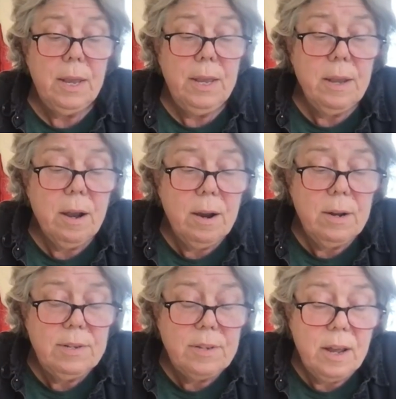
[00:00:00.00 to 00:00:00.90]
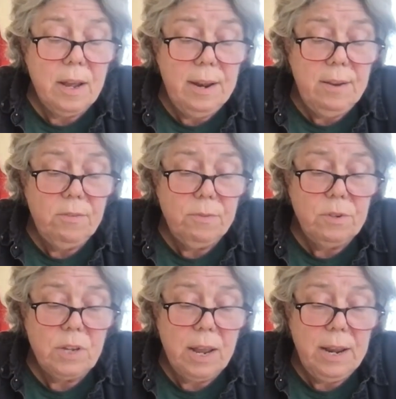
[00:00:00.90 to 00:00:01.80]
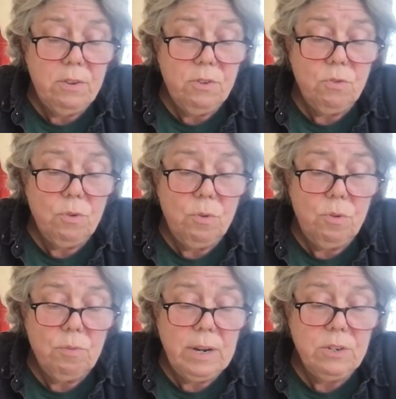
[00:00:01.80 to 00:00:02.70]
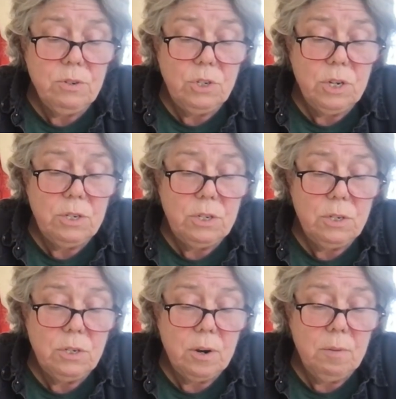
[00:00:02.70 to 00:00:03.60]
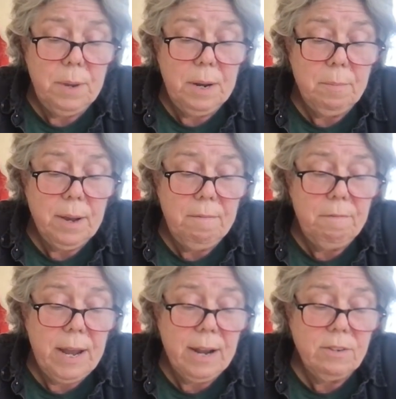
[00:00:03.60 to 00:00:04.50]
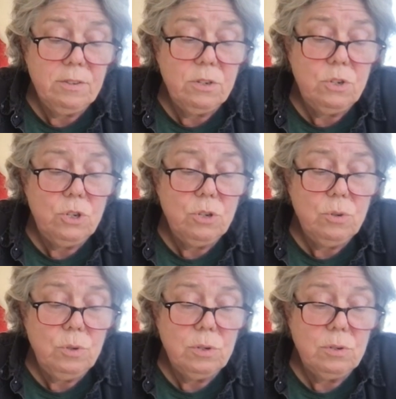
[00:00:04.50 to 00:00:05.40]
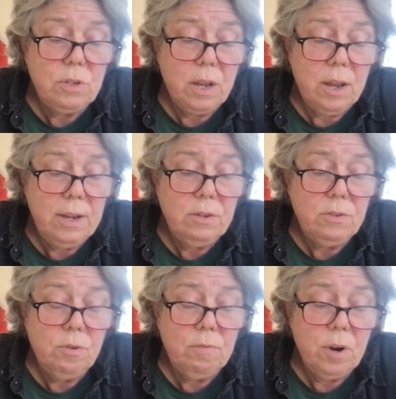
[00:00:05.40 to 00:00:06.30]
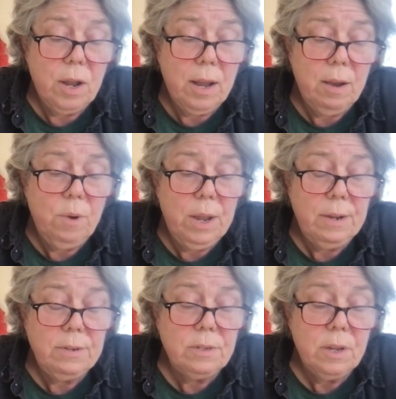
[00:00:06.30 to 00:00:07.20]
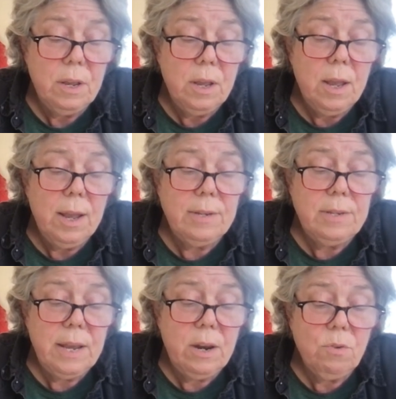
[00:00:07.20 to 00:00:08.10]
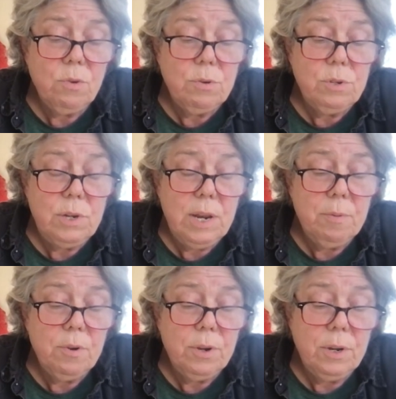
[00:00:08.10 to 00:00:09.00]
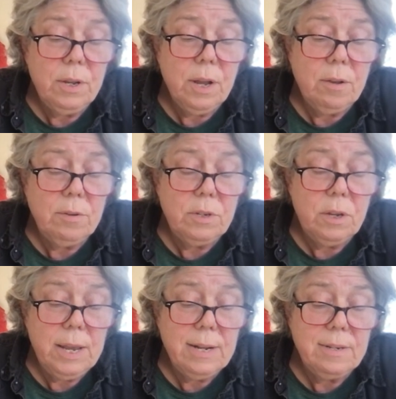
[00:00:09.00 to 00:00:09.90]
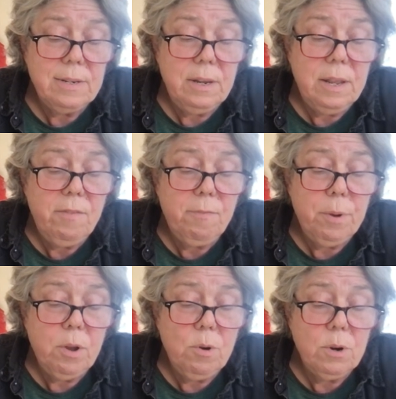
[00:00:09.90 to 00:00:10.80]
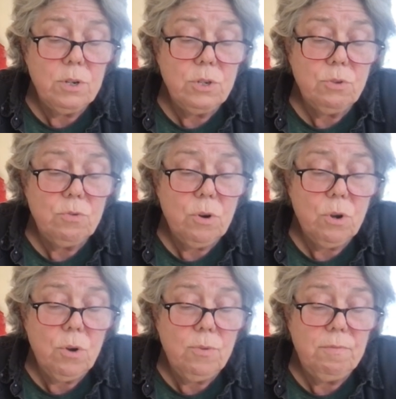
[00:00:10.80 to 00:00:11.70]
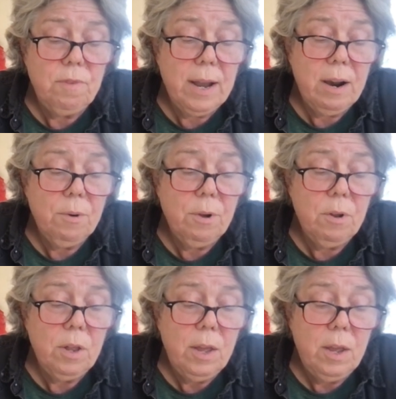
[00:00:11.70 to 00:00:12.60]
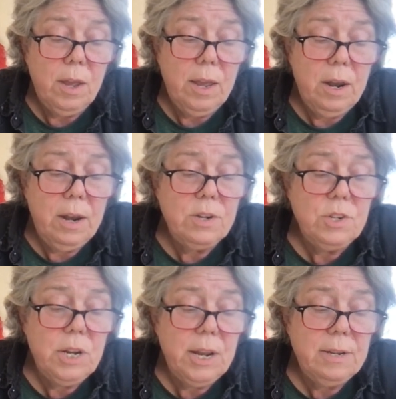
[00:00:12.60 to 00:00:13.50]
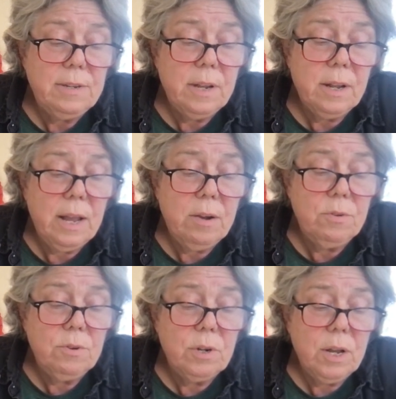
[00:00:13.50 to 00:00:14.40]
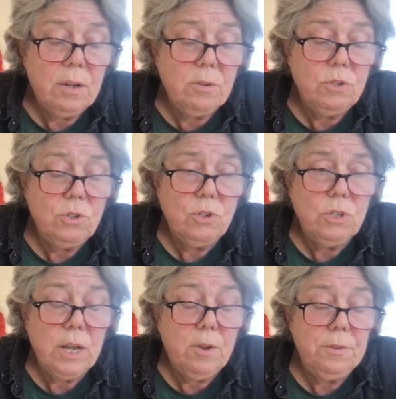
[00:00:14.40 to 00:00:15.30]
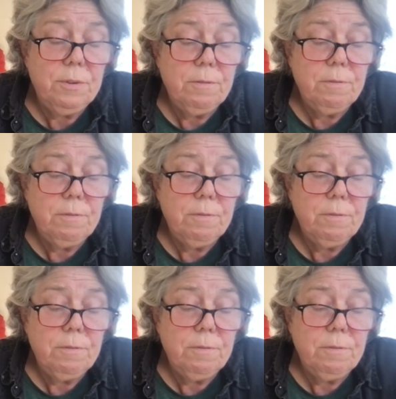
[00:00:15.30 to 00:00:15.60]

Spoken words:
Yard signs for science, truth, racial justice are met by Vax the Jews signs over highways. A Santa Cruz neighborhood cult against leaf blowers goes viral and initiates a counter cult